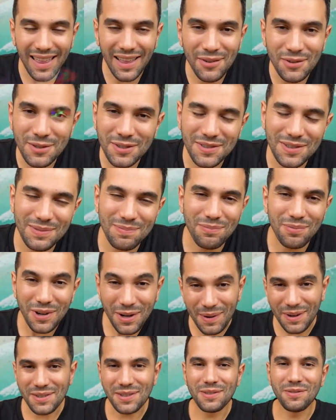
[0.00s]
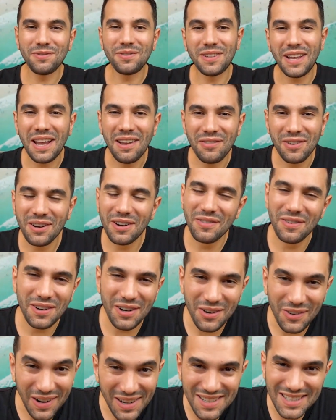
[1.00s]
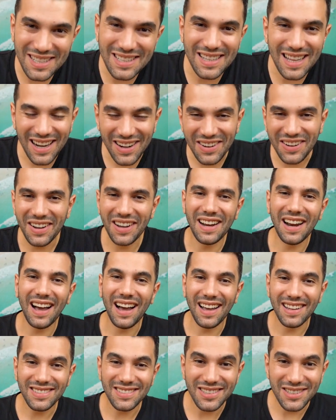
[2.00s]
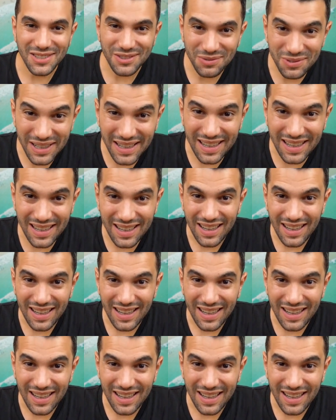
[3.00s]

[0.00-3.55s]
that was pretty much the flavor of a question that I got asked this week.